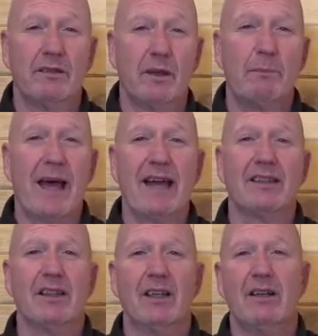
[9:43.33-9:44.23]

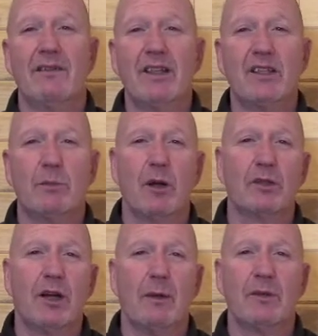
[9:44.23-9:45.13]
impact of these small
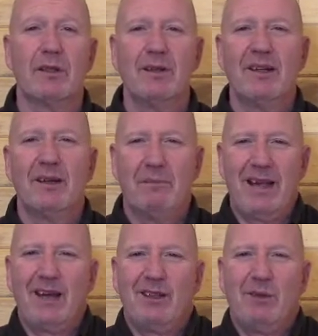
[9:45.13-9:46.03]
traumas may
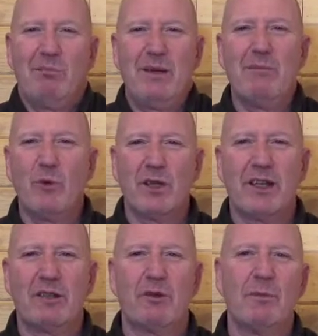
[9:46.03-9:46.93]
actually be more
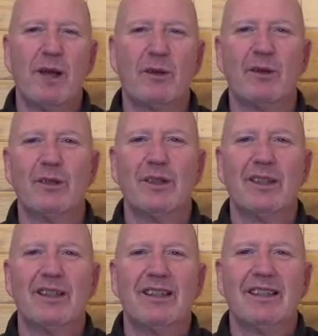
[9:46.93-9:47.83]
detrimental
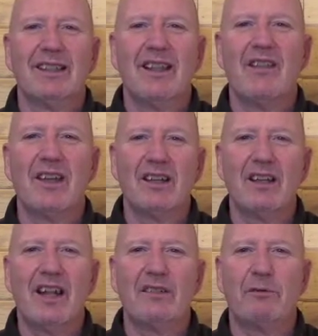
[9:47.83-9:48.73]
than the
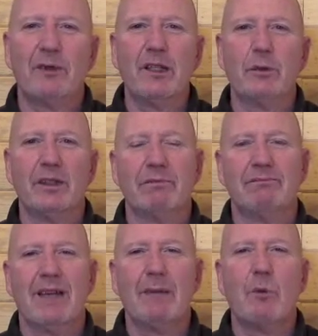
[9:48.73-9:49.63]
less frequent
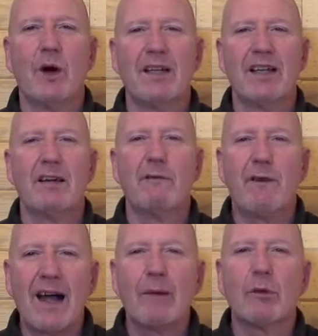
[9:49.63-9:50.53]
and more
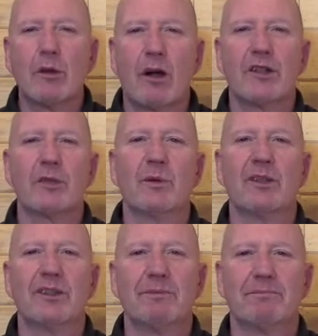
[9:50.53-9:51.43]
identifiable larger ones.